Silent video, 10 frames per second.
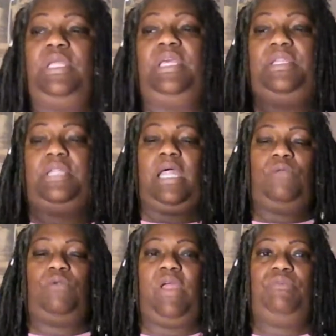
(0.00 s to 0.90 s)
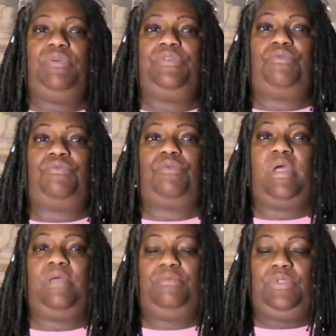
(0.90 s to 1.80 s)
hand that I write with,
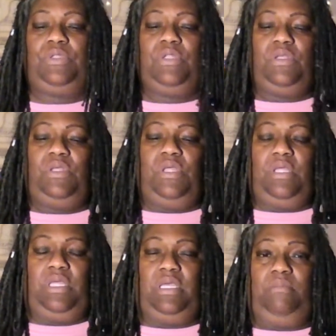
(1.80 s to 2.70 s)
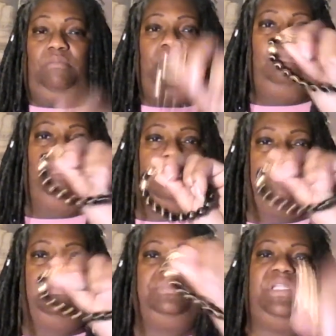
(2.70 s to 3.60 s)
right one. And
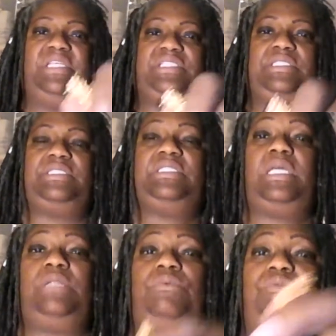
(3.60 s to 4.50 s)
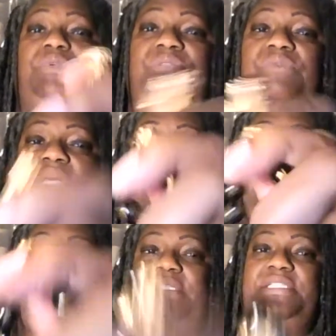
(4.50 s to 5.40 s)
this is another one. Reason why I
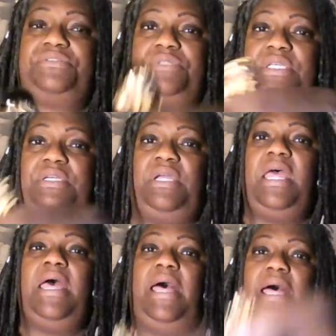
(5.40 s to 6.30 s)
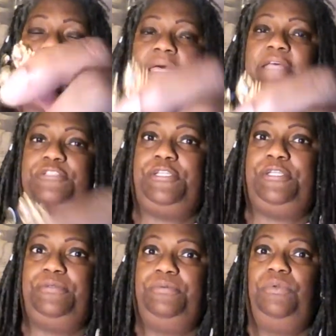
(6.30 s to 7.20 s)
got this one here, I got
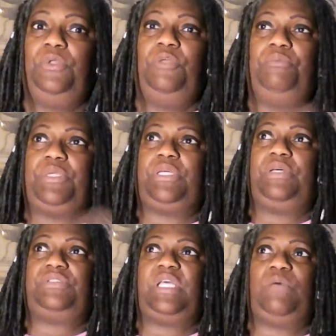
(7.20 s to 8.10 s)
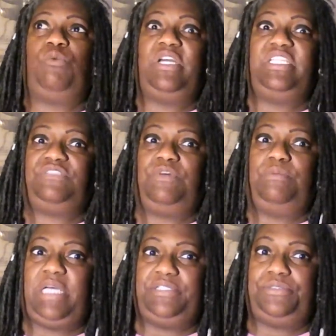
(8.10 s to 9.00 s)
two because that one is for
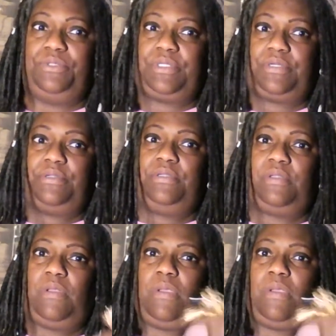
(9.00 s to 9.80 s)
my daughter,